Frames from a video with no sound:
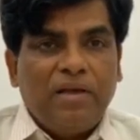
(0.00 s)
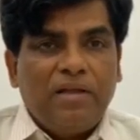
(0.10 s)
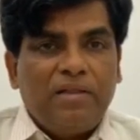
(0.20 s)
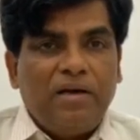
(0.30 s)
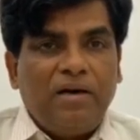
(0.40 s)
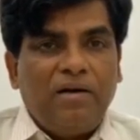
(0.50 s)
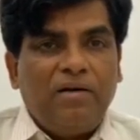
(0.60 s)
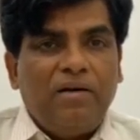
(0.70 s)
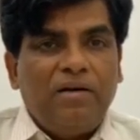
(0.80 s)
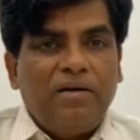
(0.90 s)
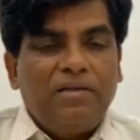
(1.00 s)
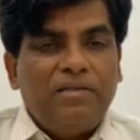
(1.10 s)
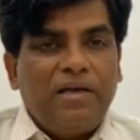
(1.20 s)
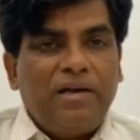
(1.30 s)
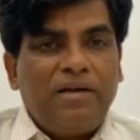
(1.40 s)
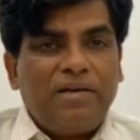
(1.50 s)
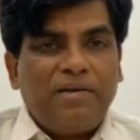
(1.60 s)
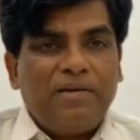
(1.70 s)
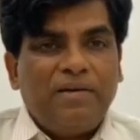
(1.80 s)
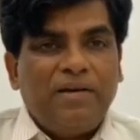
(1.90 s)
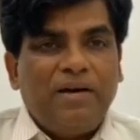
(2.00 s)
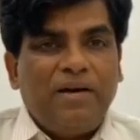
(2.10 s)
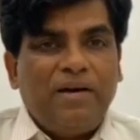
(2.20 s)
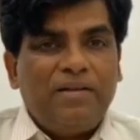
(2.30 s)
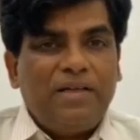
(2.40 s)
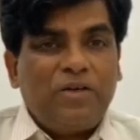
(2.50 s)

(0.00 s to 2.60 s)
The dearer, uh, the